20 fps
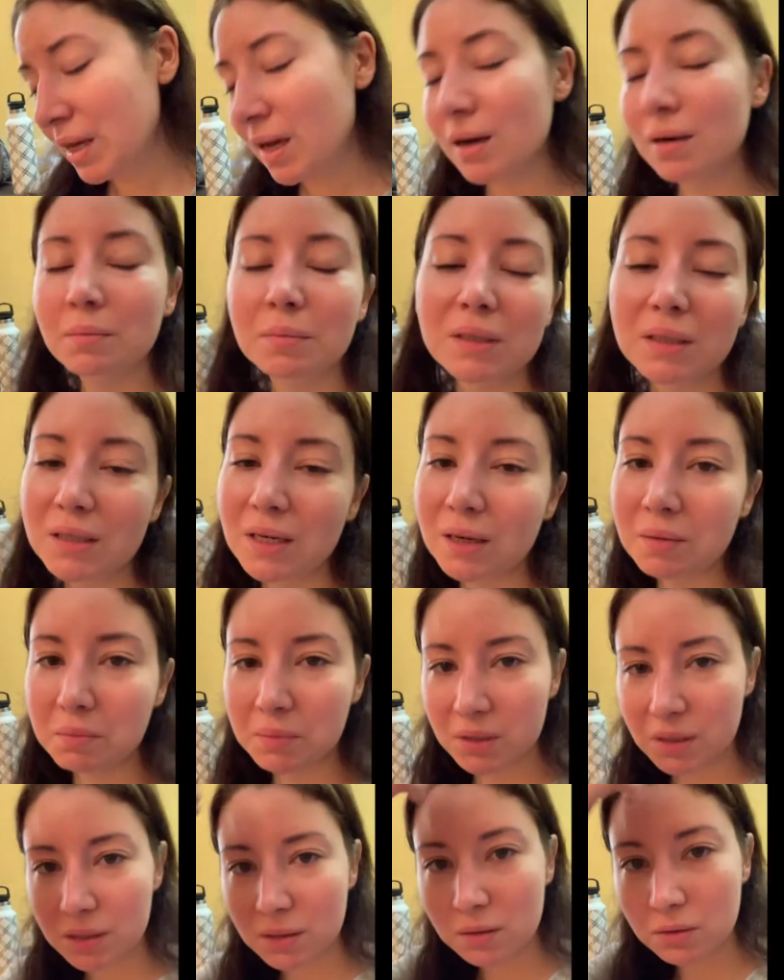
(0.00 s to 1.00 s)

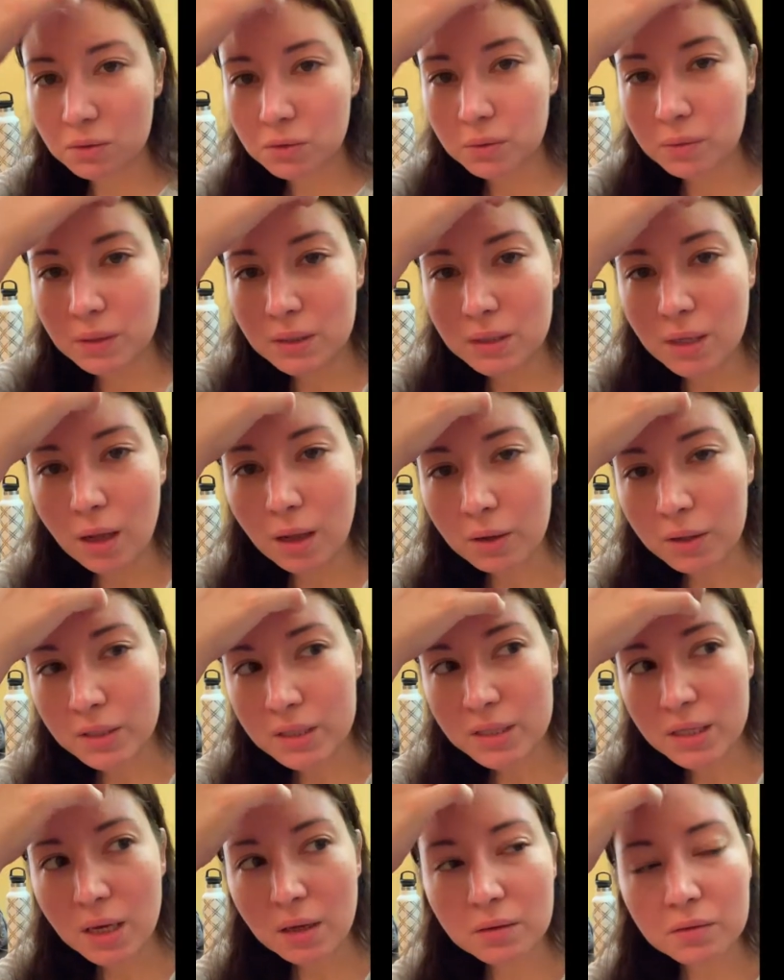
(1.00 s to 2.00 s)
do we tell
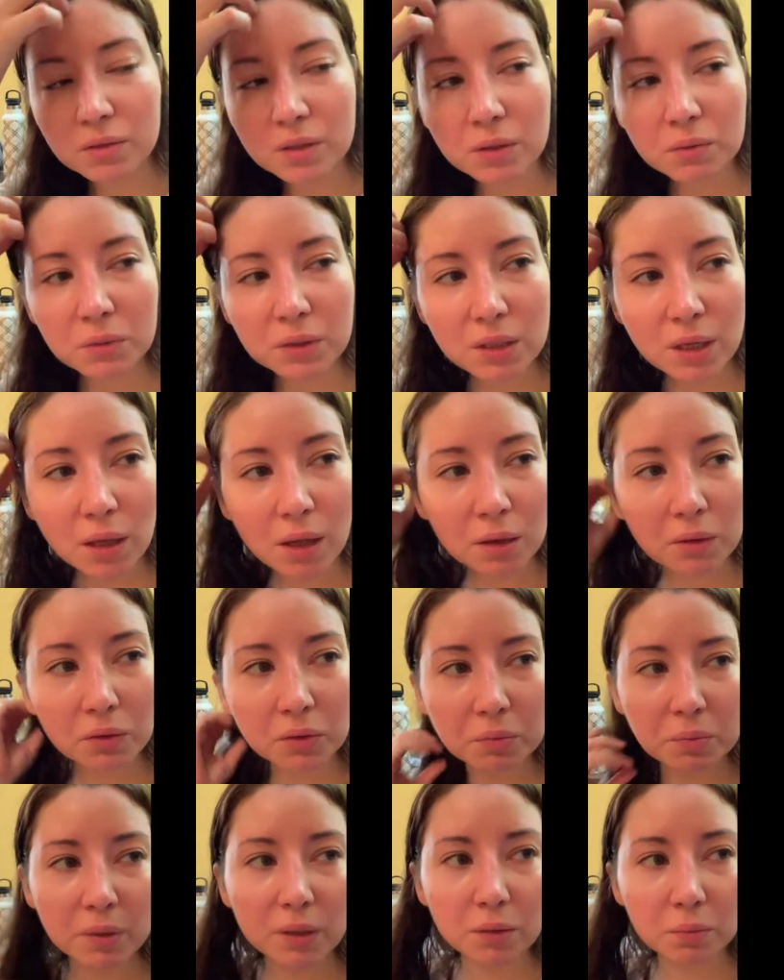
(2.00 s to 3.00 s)
ourselves and we tell
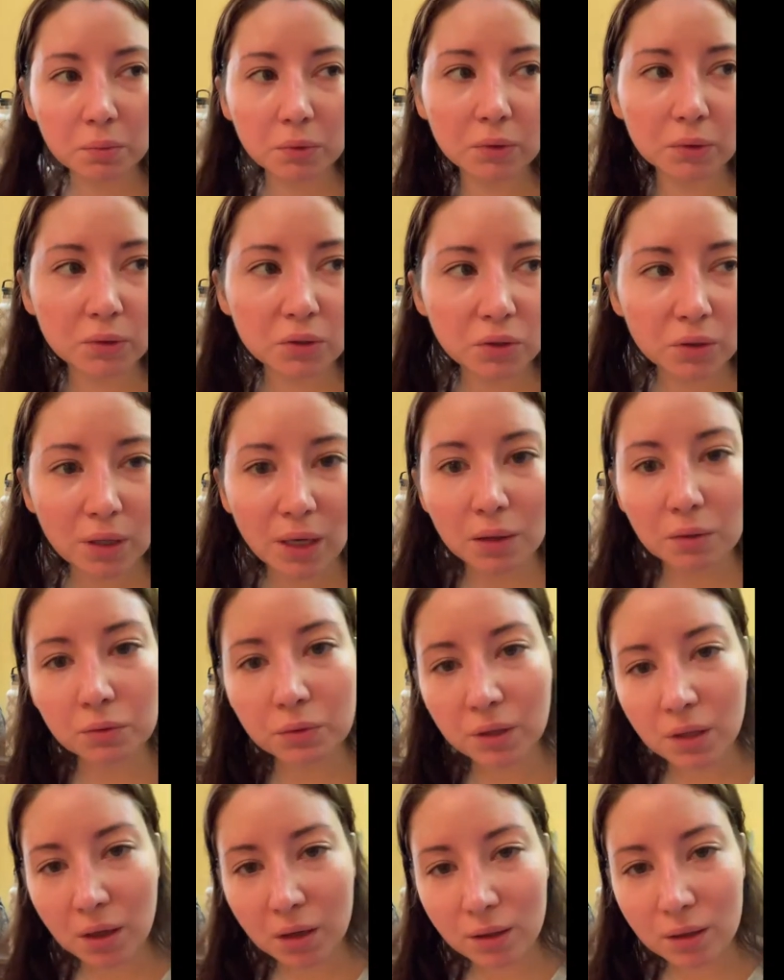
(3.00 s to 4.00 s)
other people to not
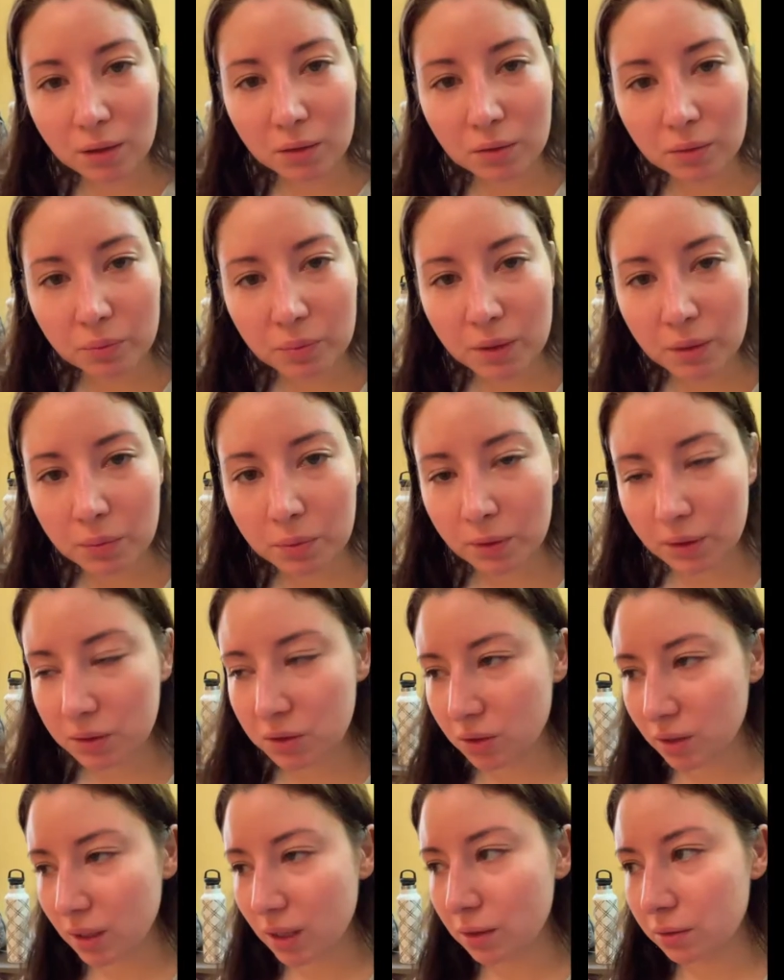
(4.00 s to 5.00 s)
rely on other people and
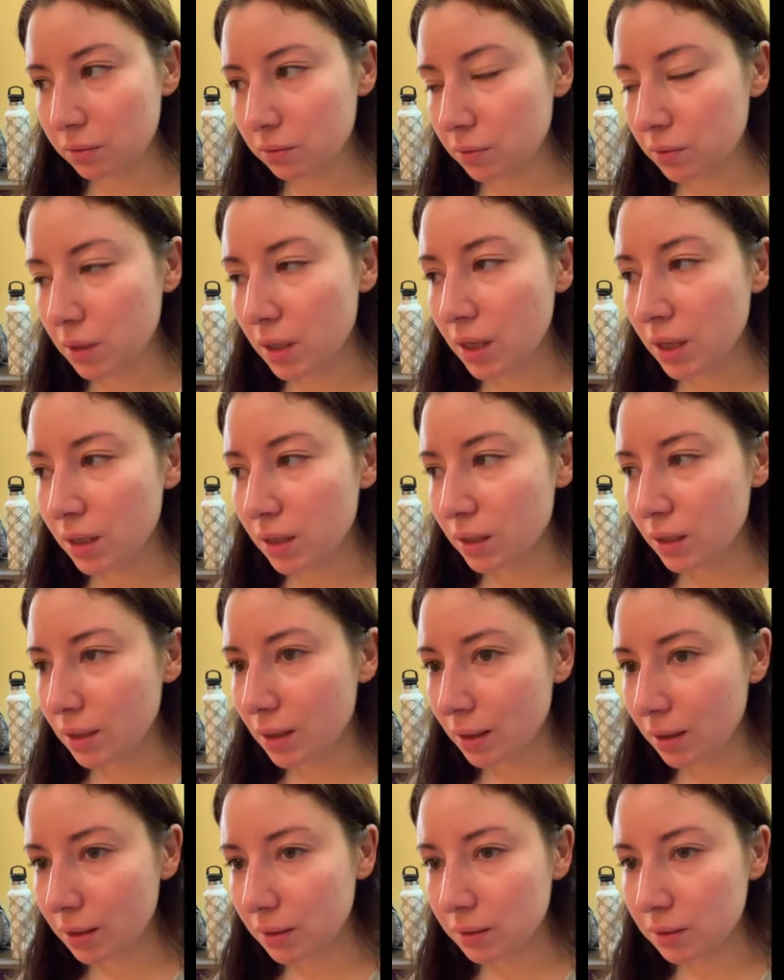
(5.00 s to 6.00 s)
to
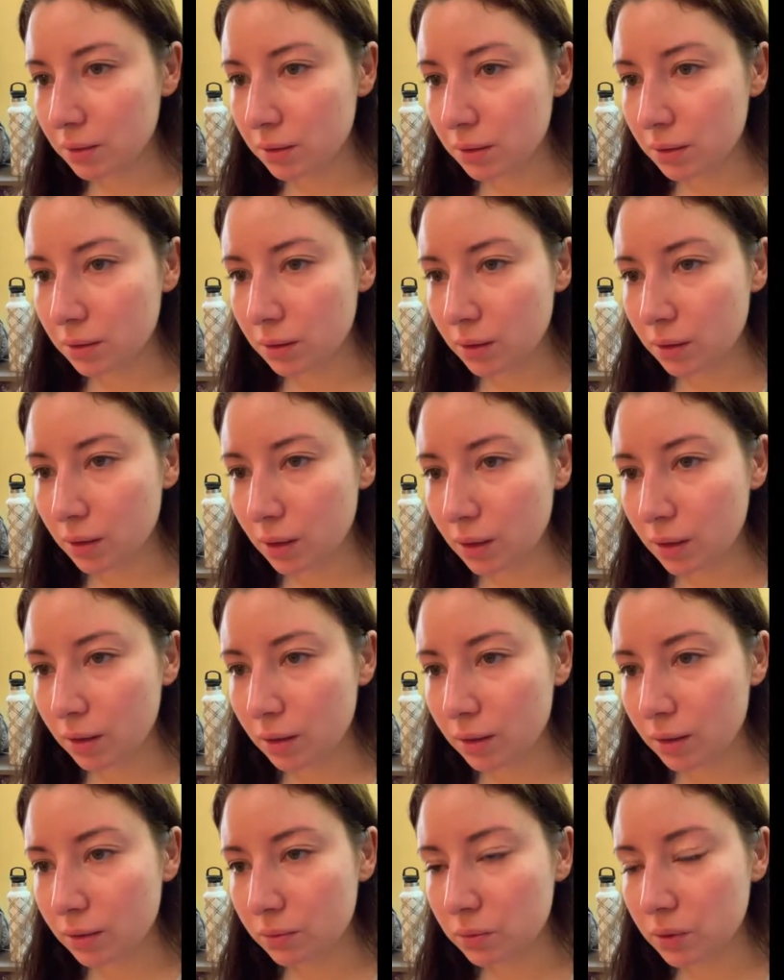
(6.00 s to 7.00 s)
not
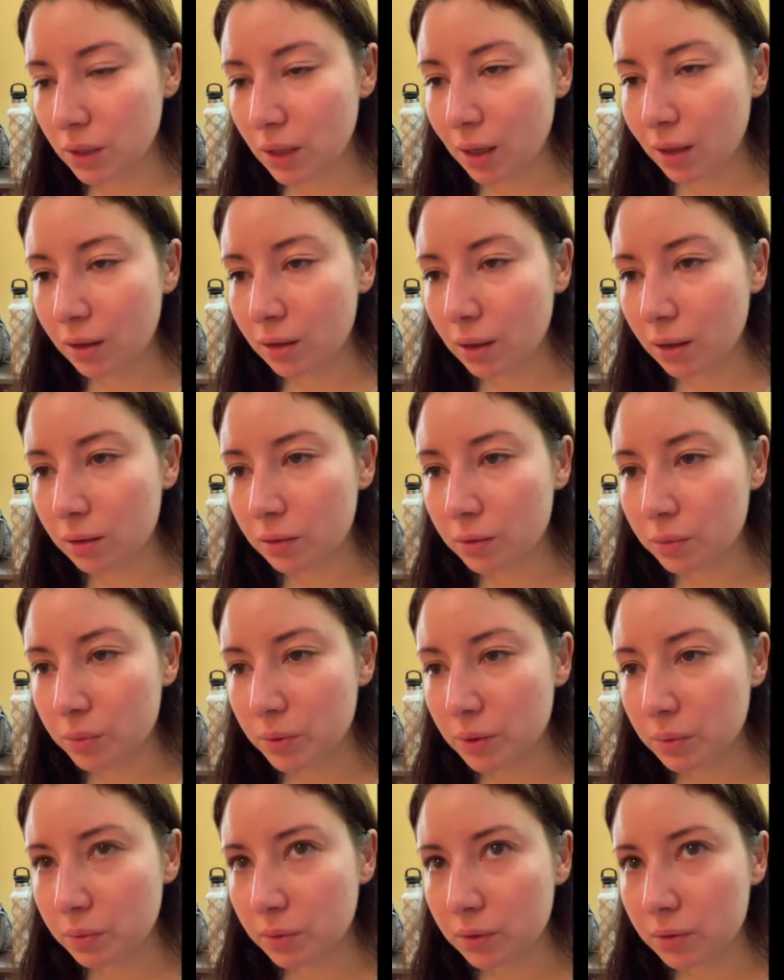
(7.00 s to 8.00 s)
rely on other
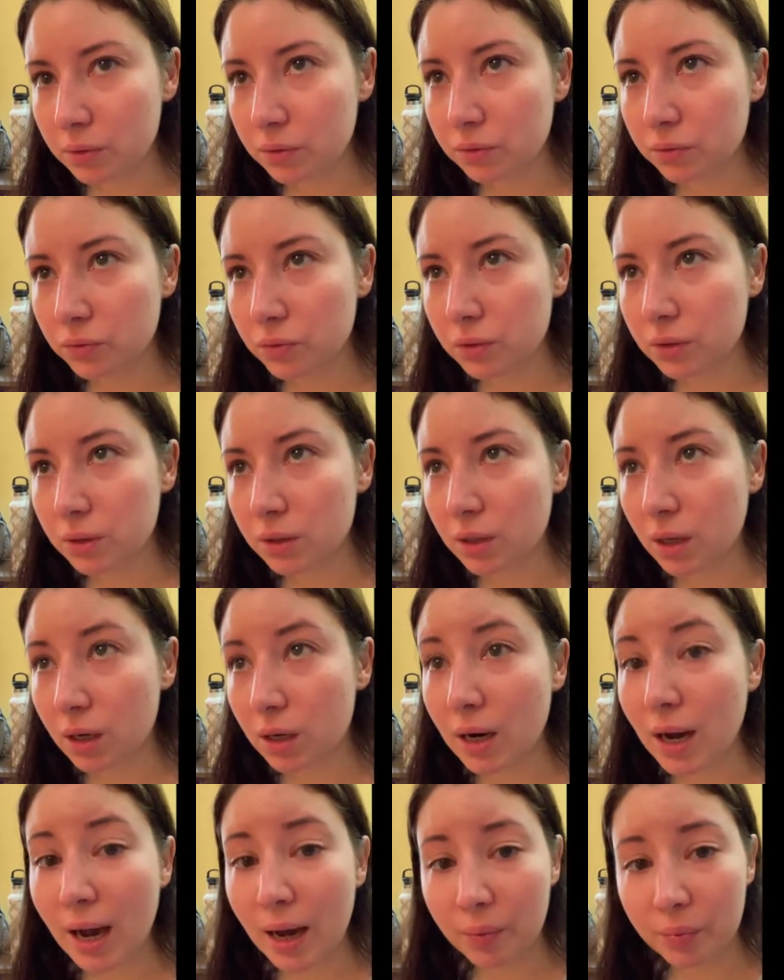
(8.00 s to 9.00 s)
people for our
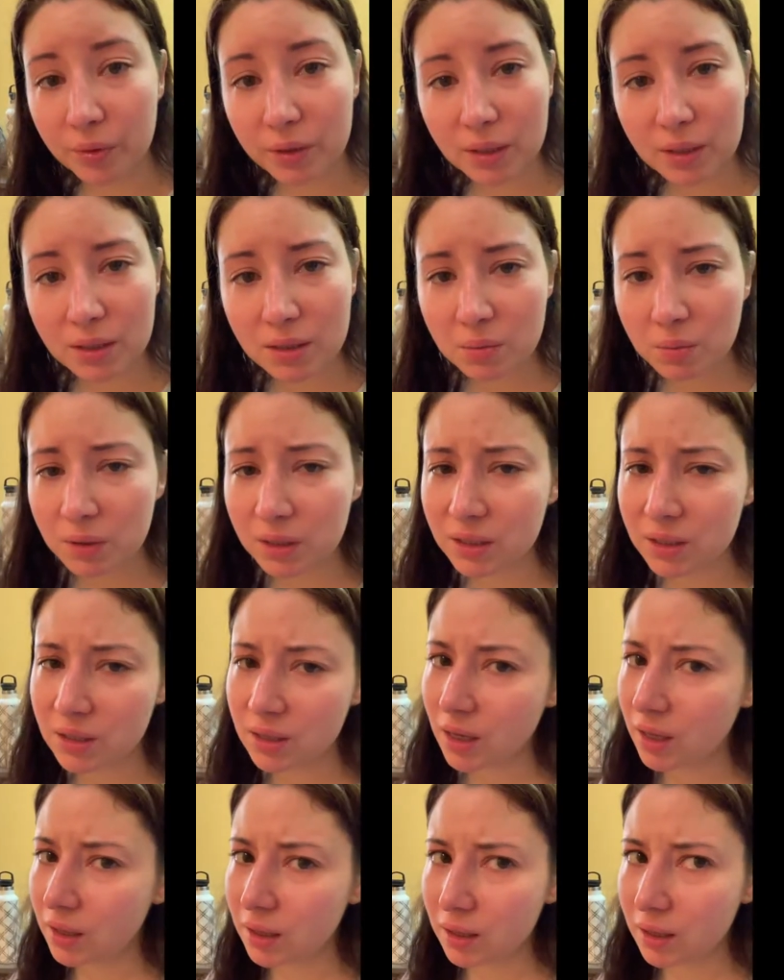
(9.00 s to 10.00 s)
happiness? But it's
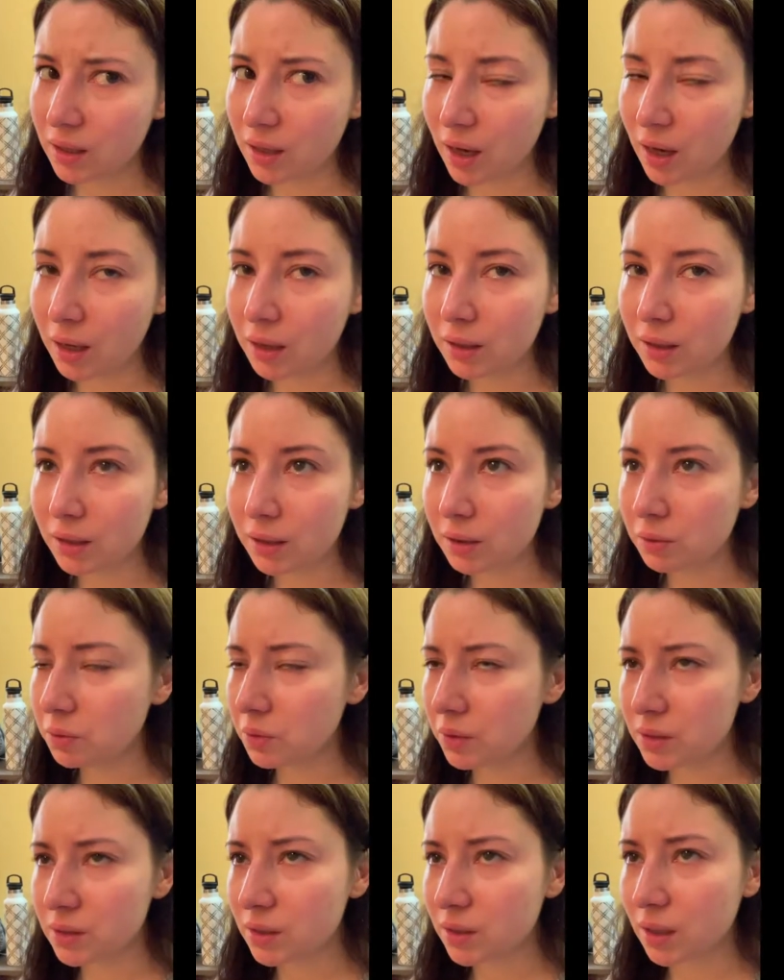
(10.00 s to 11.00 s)
not like that. It
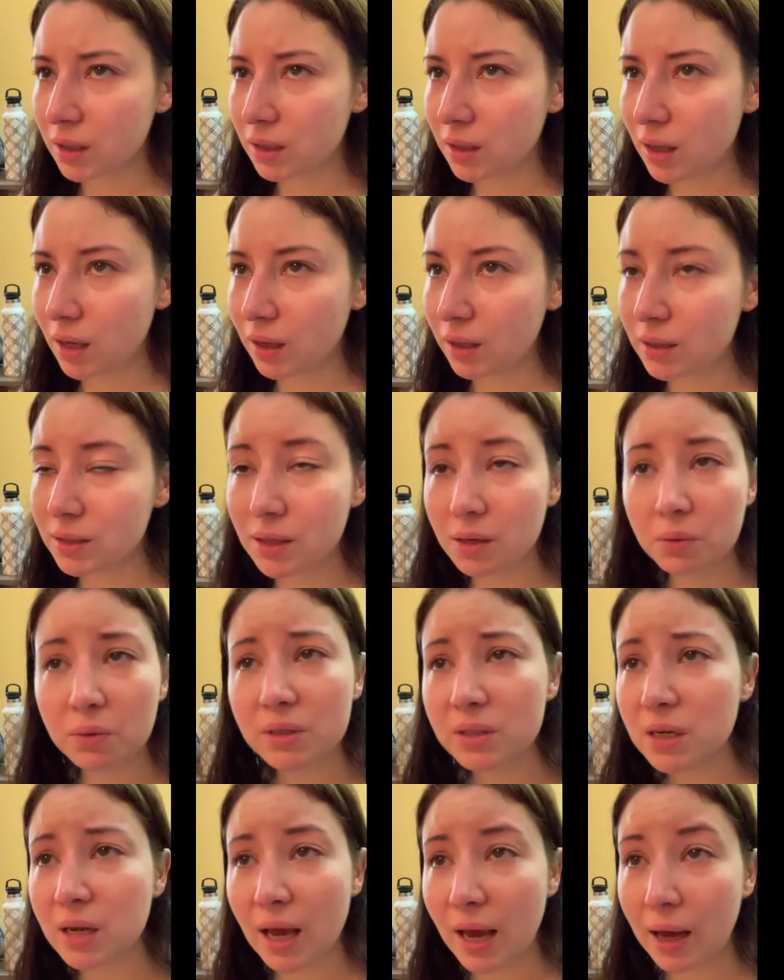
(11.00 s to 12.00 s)
wasn't like that because I
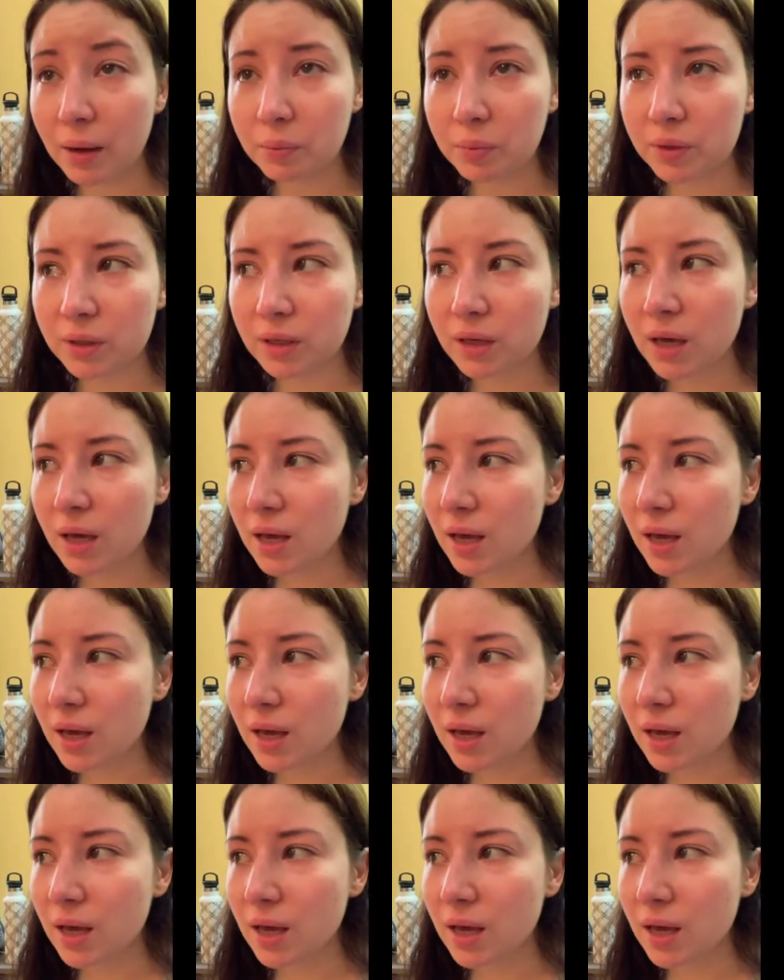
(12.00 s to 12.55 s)
wasn't happy.